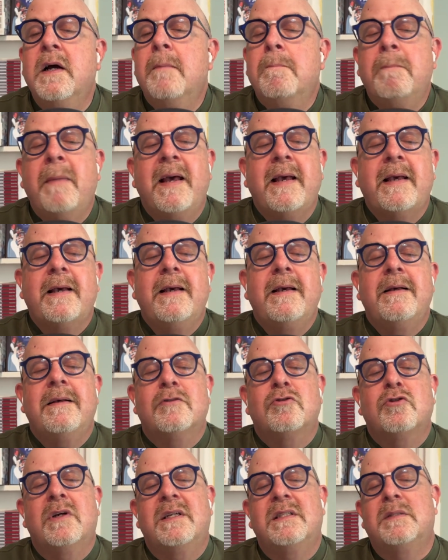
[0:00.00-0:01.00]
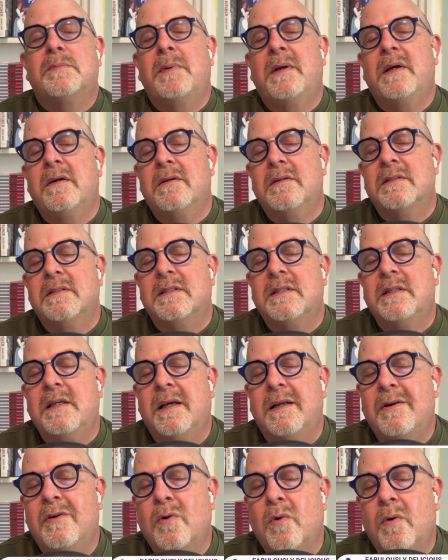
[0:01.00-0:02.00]
making transparency
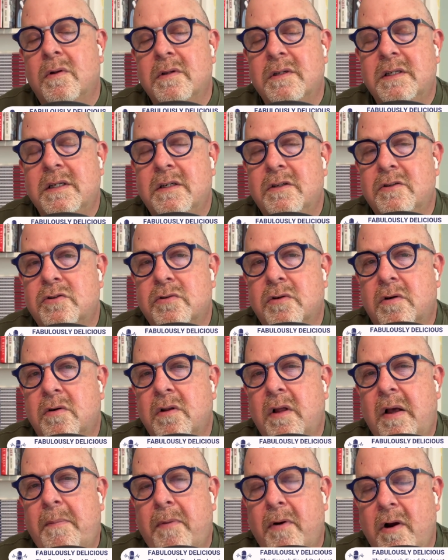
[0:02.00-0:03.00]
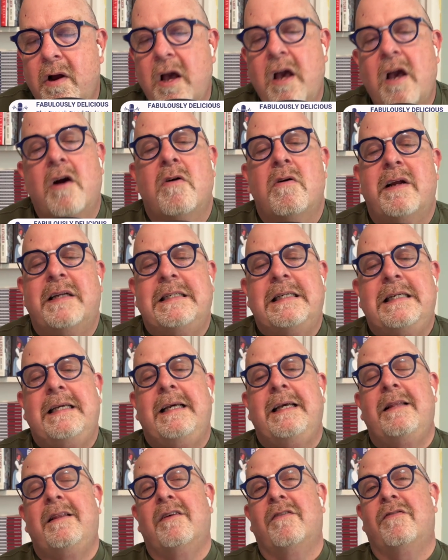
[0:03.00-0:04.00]
and quality control a priority
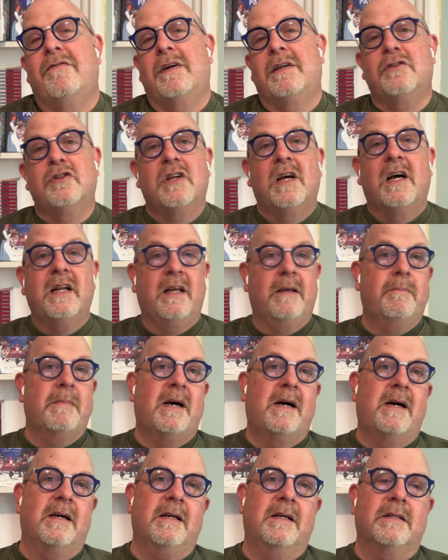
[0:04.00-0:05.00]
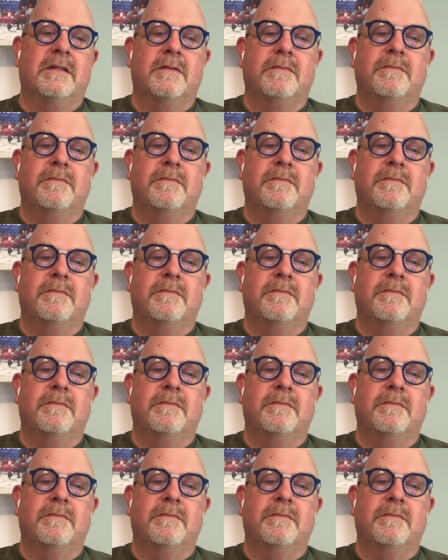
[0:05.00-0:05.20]
in the French honey market.